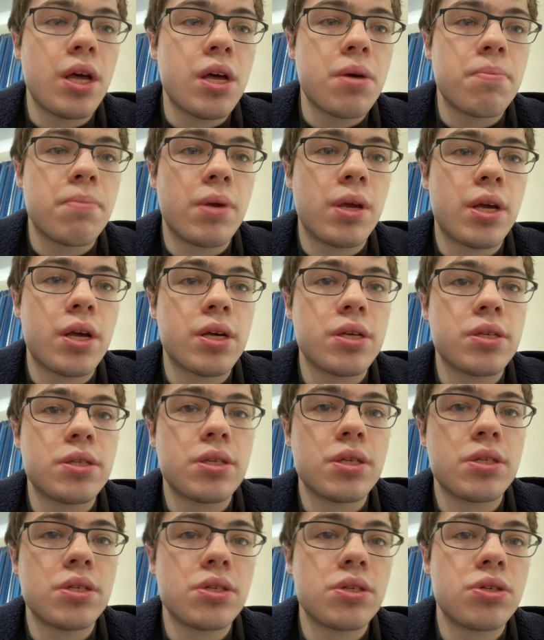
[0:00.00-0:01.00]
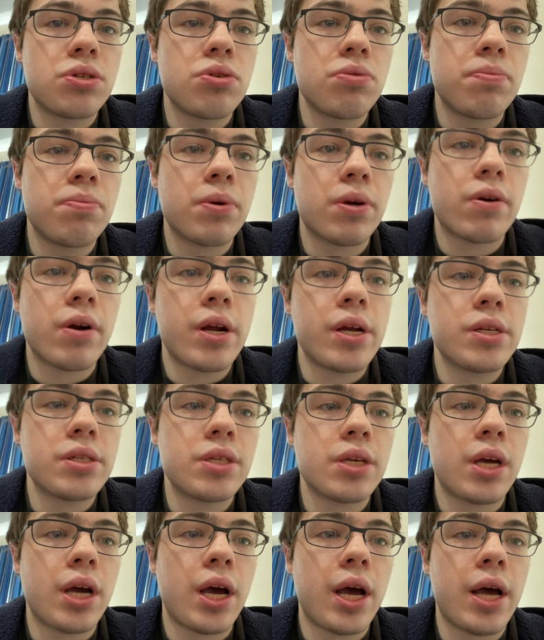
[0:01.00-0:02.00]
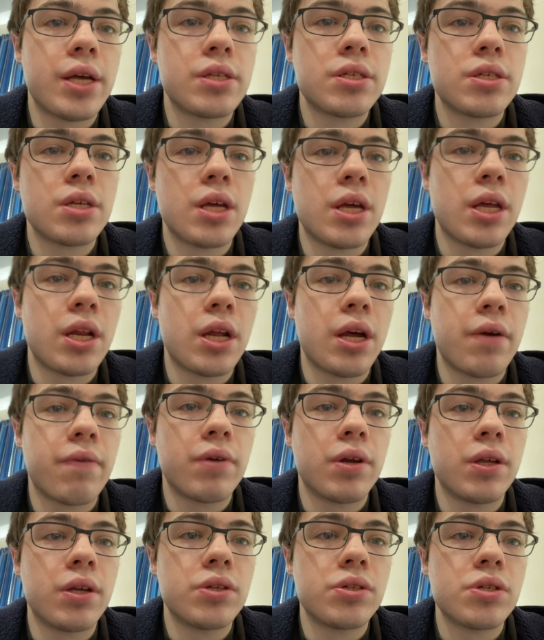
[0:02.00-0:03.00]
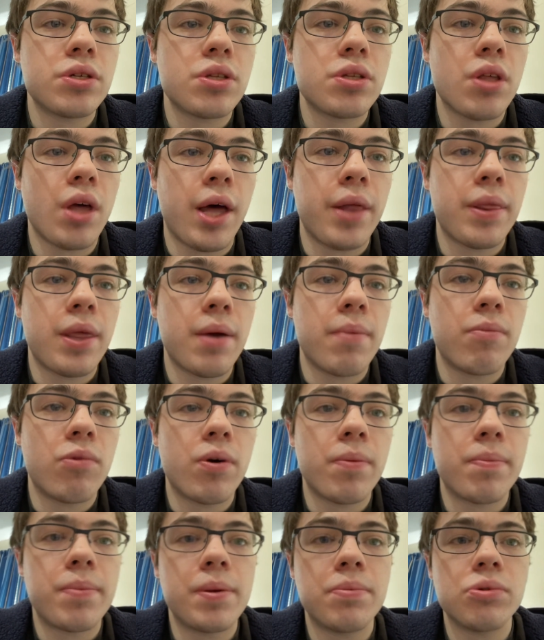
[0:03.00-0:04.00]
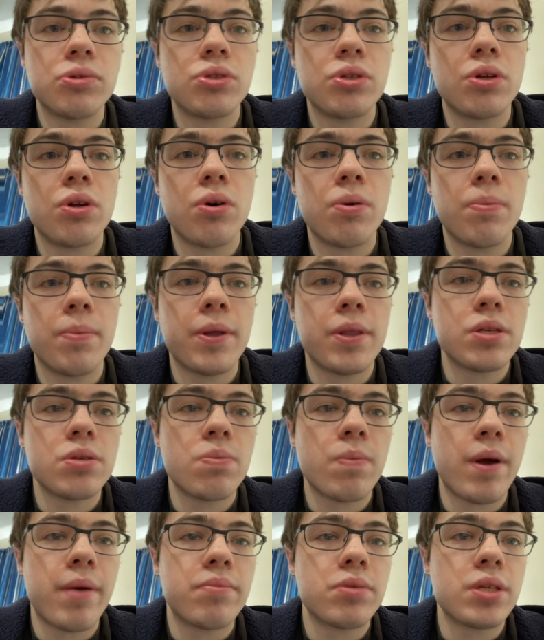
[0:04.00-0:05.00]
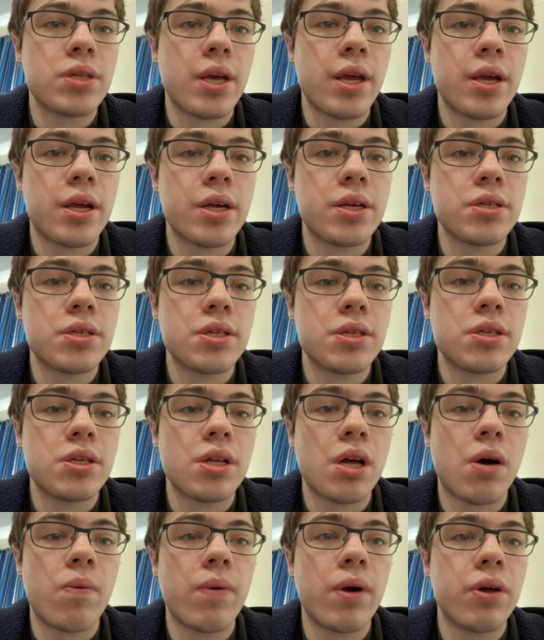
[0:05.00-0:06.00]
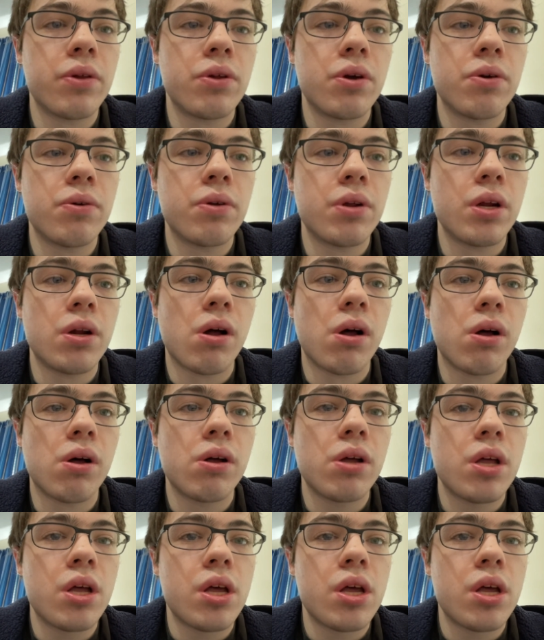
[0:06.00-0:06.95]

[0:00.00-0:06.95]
because this is super crazy, guys, and I really just thought that more people should know about this website because it's not well known at all.